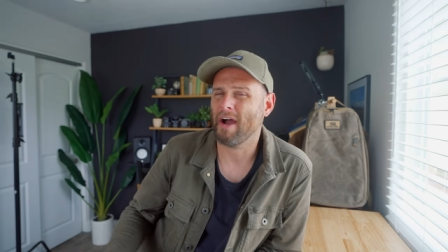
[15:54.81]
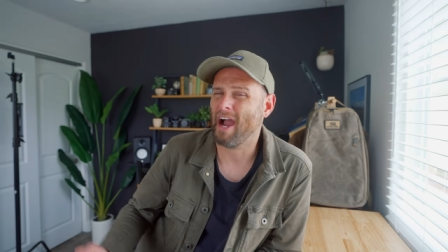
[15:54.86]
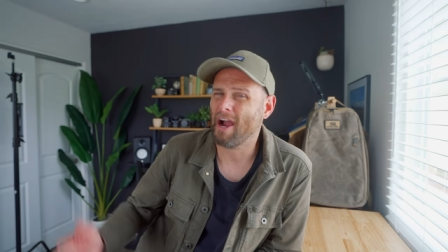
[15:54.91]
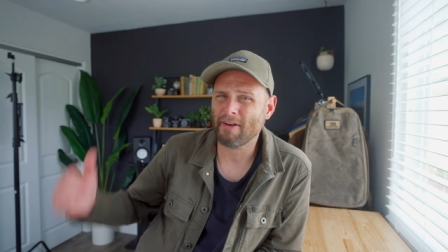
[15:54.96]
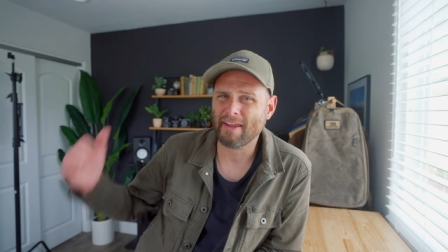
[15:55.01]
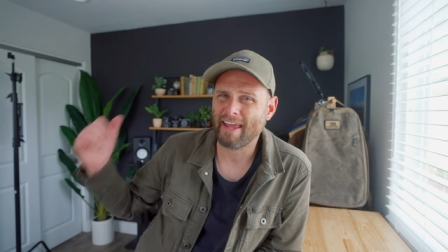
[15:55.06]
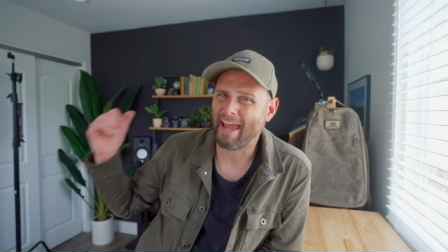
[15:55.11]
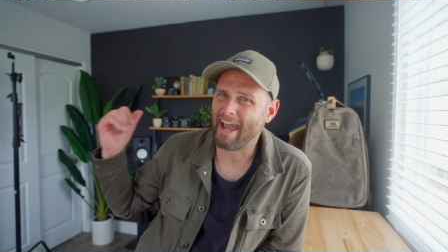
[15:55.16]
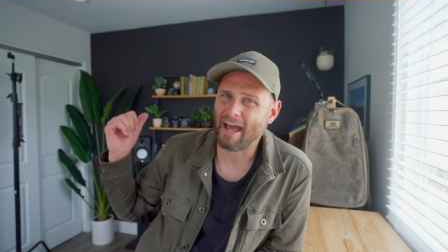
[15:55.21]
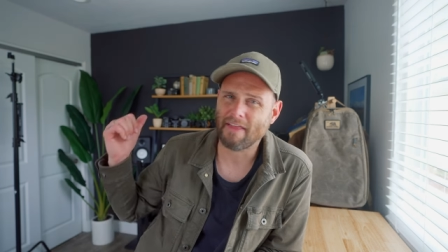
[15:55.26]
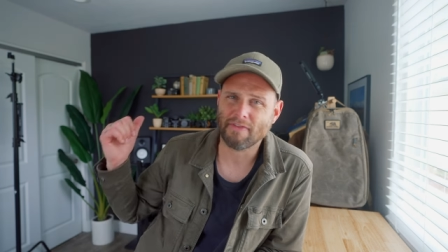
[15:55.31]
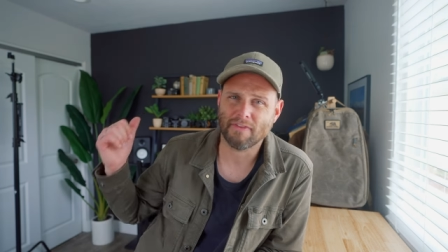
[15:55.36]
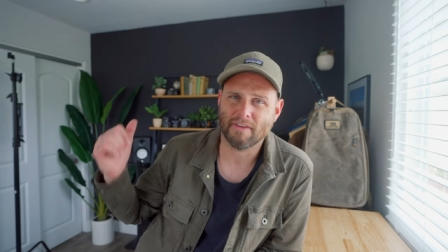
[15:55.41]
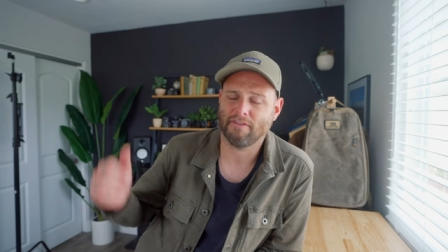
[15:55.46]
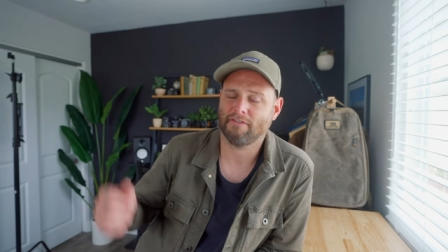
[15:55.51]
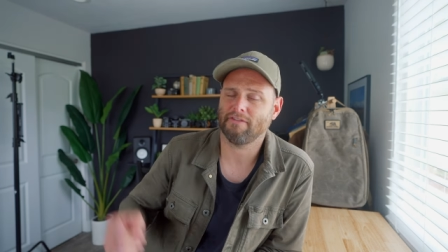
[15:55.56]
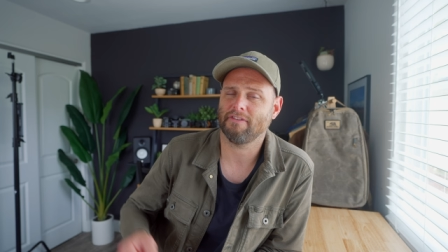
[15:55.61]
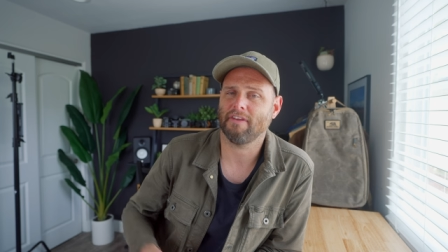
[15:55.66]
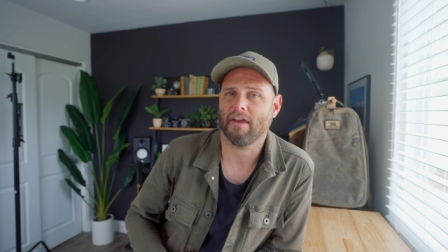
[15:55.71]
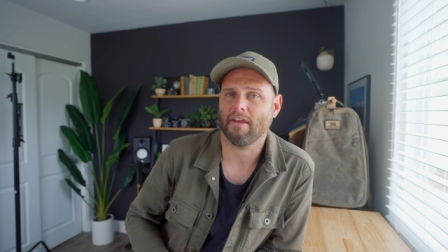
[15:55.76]
I already had
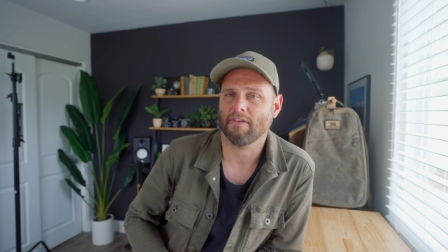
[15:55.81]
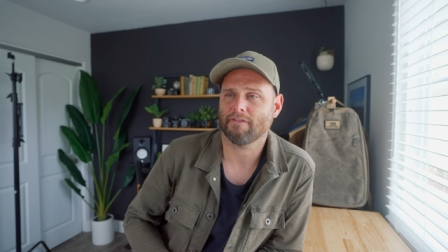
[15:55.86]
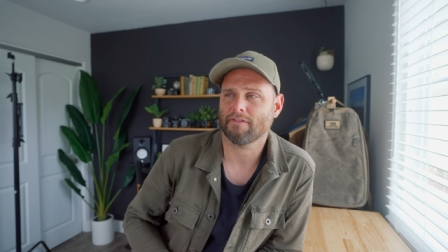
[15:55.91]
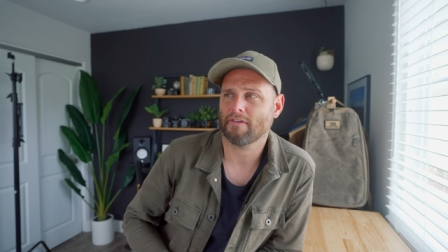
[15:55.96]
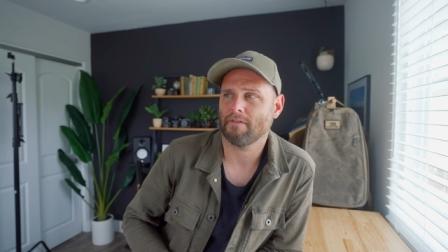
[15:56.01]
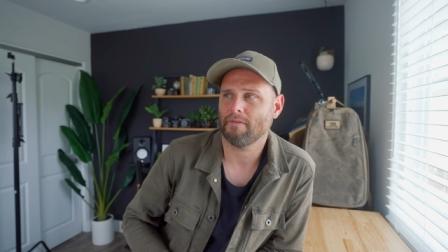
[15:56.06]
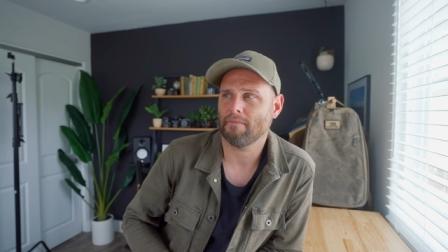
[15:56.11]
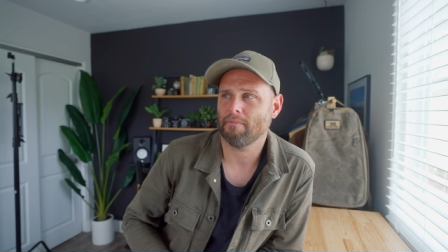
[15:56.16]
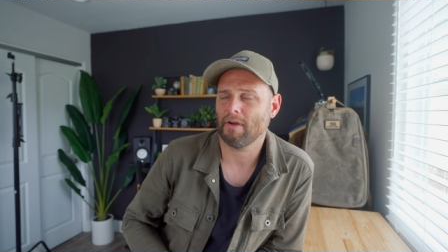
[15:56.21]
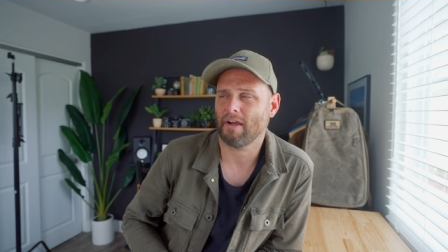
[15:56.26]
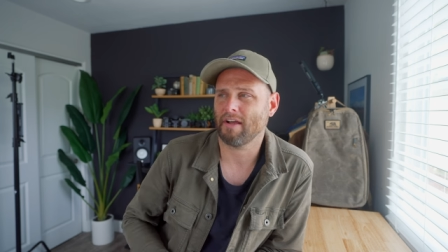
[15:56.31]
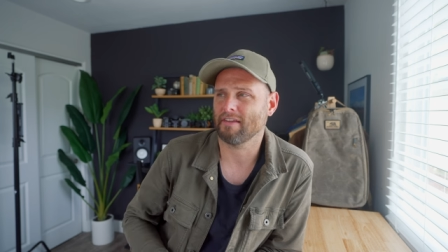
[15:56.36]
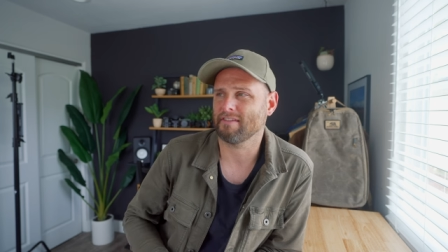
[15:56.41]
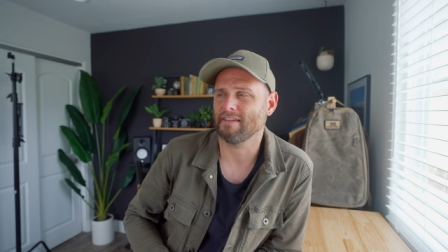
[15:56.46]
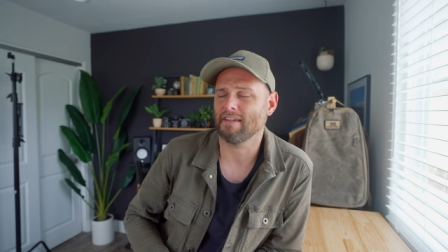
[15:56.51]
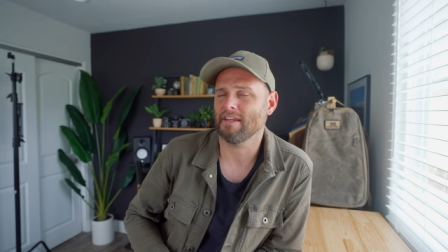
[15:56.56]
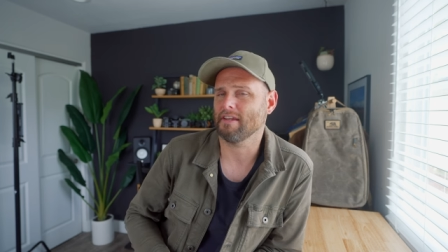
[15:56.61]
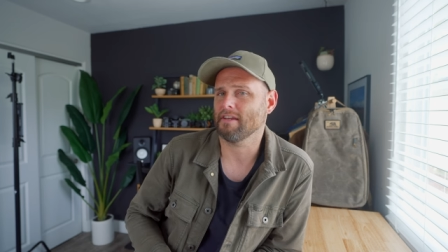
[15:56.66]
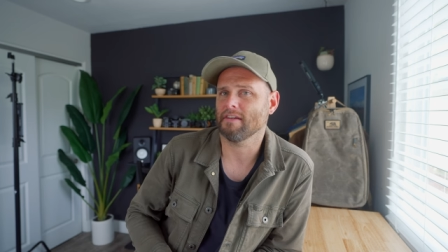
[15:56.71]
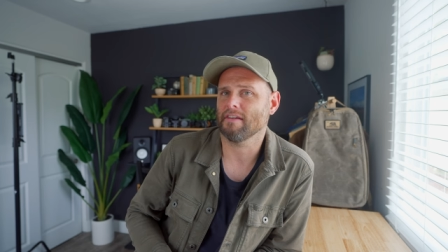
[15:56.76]
this desk because
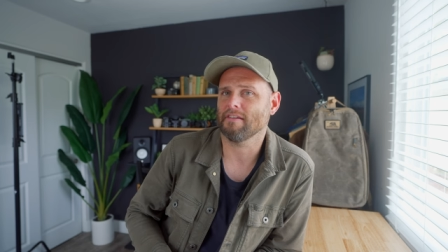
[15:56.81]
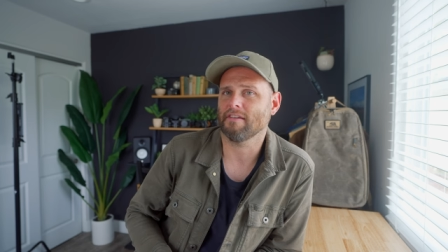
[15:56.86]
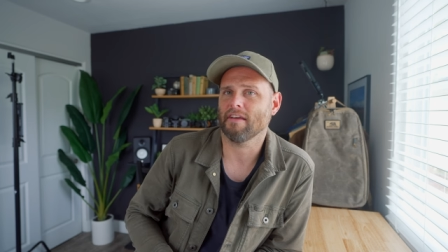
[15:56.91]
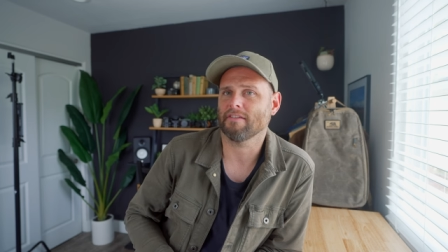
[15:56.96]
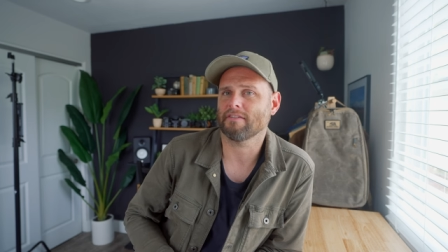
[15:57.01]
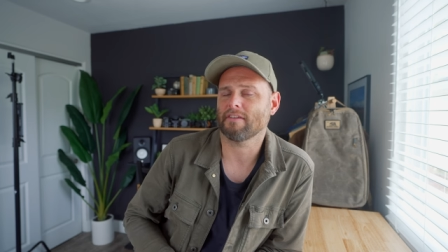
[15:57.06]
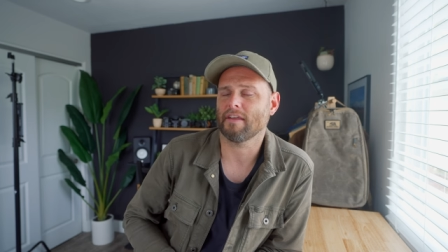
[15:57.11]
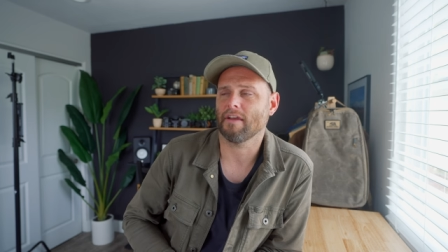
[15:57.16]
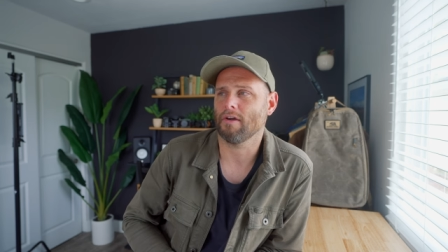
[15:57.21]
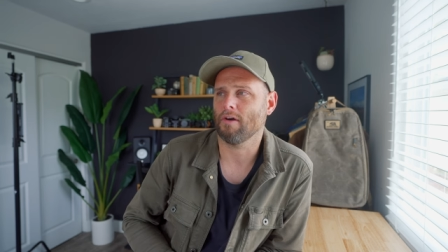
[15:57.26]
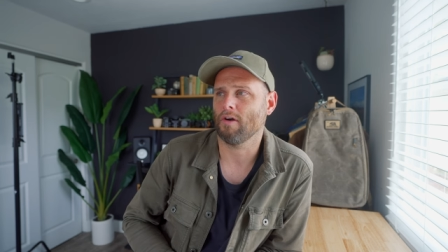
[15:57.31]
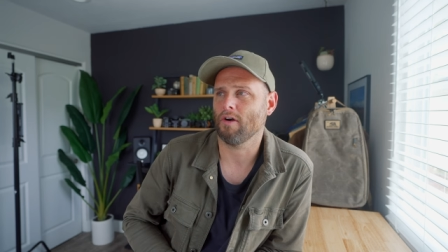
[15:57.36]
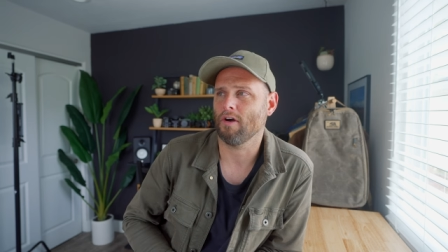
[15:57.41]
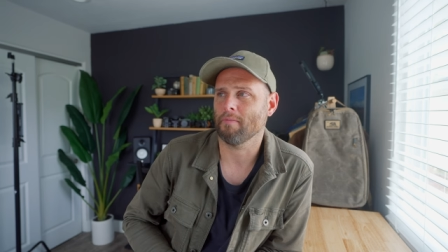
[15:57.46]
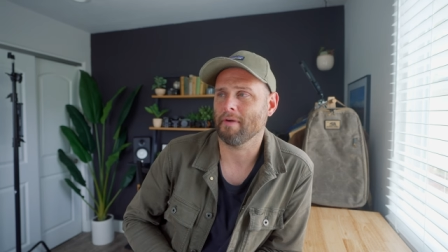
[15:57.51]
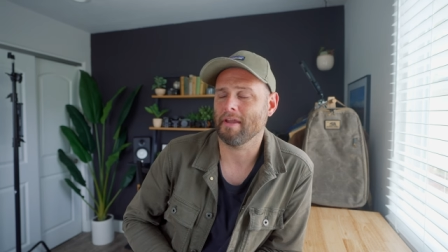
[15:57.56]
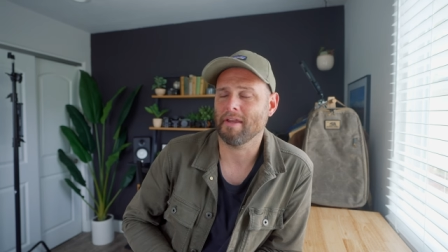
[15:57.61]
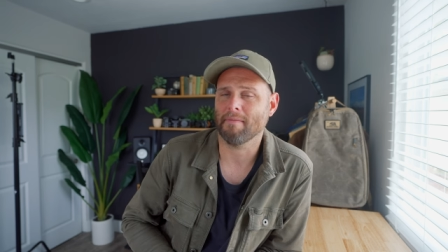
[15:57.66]
I needed a desk at home.